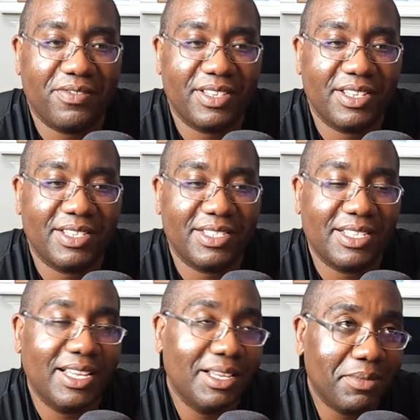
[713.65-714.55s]
You know, it's
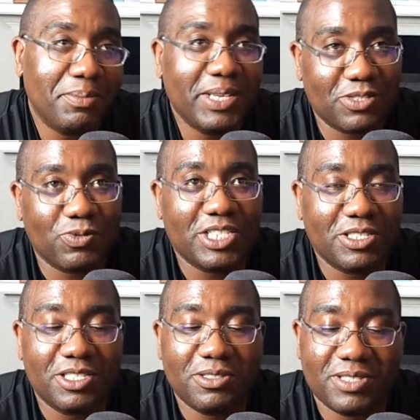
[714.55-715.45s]
beans and rice you
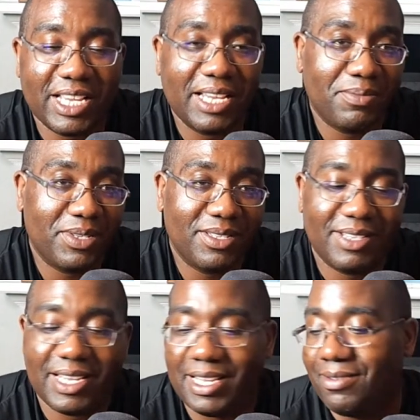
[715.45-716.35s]
can use that, but
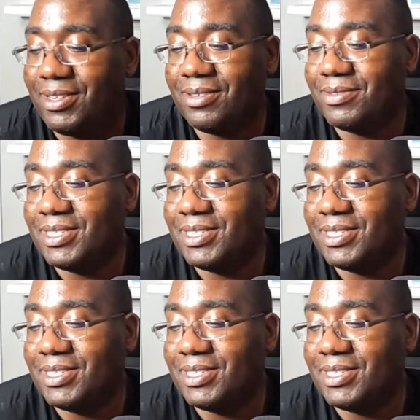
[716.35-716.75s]
I don't know.